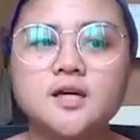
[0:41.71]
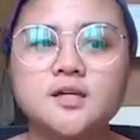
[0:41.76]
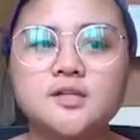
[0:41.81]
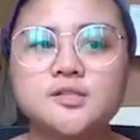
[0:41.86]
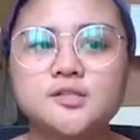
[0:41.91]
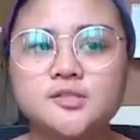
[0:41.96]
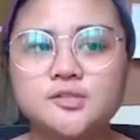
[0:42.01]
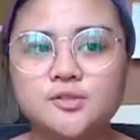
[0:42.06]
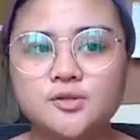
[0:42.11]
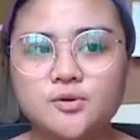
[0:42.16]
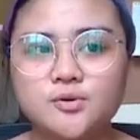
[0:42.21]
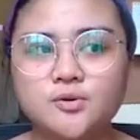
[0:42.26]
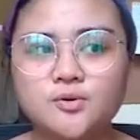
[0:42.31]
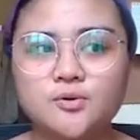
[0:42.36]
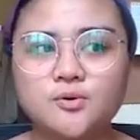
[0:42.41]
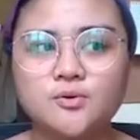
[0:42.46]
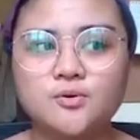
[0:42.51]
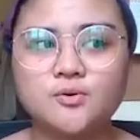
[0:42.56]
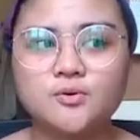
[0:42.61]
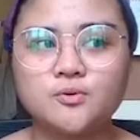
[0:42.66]

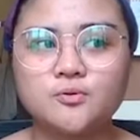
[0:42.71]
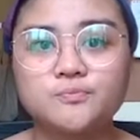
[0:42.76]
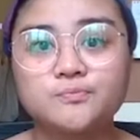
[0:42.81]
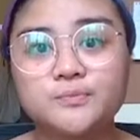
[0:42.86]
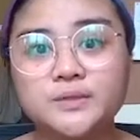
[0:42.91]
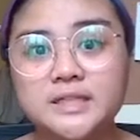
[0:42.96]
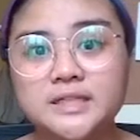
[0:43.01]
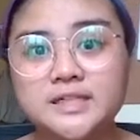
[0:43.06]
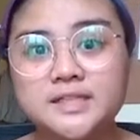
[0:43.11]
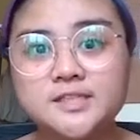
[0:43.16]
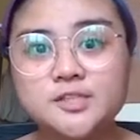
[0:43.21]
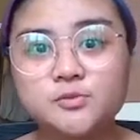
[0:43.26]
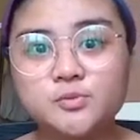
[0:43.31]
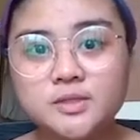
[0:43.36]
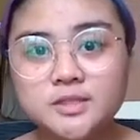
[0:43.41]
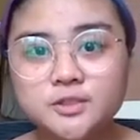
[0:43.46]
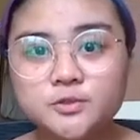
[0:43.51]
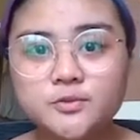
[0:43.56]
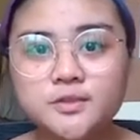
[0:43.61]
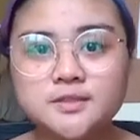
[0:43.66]
So it's
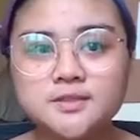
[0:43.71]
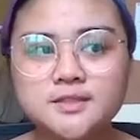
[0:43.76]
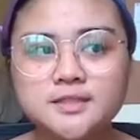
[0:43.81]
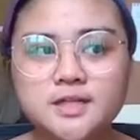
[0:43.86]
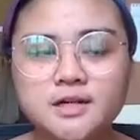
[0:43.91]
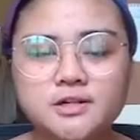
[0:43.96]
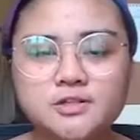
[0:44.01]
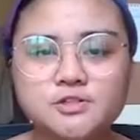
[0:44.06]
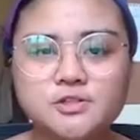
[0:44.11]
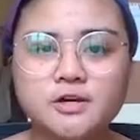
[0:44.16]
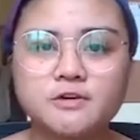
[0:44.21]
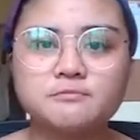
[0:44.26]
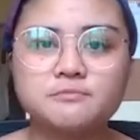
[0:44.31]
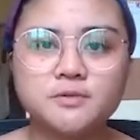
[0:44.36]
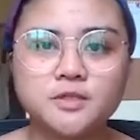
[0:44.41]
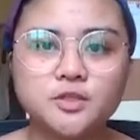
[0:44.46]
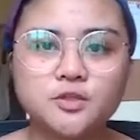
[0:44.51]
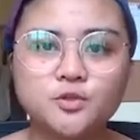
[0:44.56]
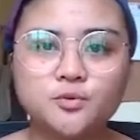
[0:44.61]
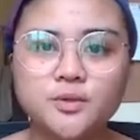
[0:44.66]
2020 now, so I've
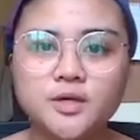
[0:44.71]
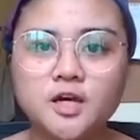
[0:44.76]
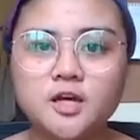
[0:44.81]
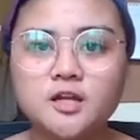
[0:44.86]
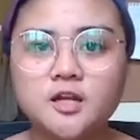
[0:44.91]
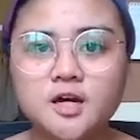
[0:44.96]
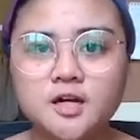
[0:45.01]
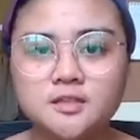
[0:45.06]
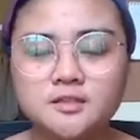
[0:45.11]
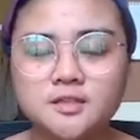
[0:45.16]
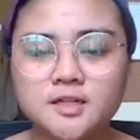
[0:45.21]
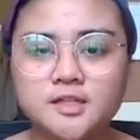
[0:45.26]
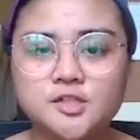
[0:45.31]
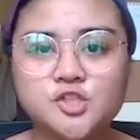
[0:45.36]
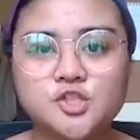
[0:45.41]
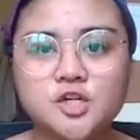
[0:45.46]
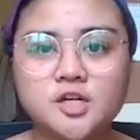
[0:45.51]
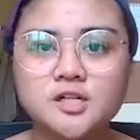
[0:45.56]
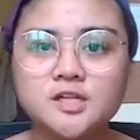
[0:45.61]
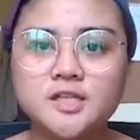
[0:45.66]
been doing a lot and
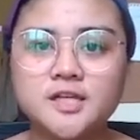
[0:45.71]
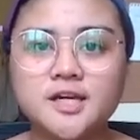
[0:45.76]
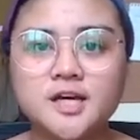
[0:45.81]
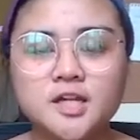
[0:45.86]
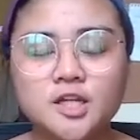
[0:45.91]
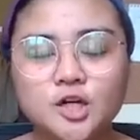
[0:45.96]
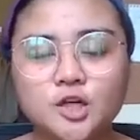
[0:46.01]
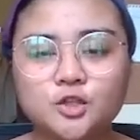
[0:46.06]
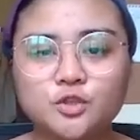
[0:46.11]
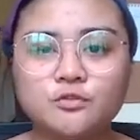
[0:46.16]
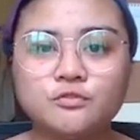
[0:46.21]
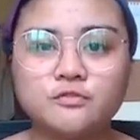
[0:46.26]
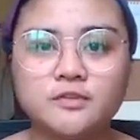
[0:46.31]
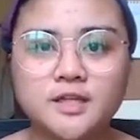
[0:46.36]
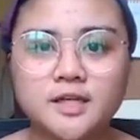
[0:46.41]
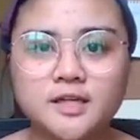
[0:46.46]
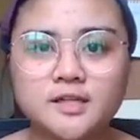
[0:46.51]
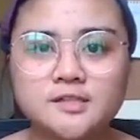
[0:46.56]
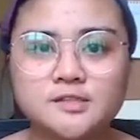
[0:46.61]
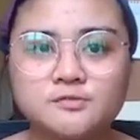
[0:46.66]
juggling a lot of
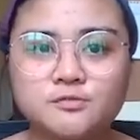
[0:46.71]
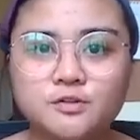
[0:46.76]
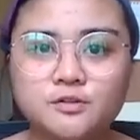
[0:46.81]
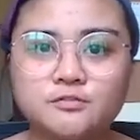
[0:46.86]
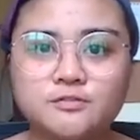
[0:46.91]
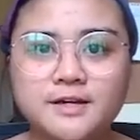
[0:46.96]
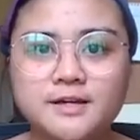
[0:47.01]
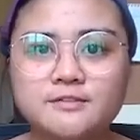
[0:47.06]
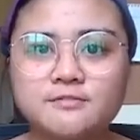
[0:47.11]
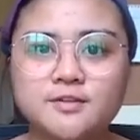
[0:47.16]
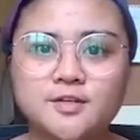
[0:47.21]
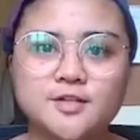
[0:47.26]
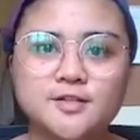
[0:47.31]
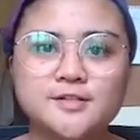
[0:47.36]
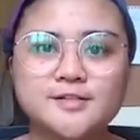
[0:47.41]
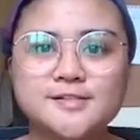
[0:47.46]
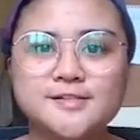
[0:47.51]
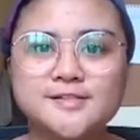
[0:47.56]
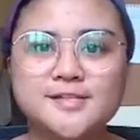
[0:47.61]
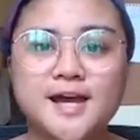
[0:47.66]
things for 5
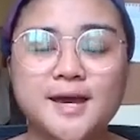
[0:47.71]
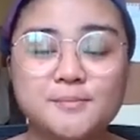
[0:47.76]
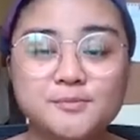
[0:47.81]
years.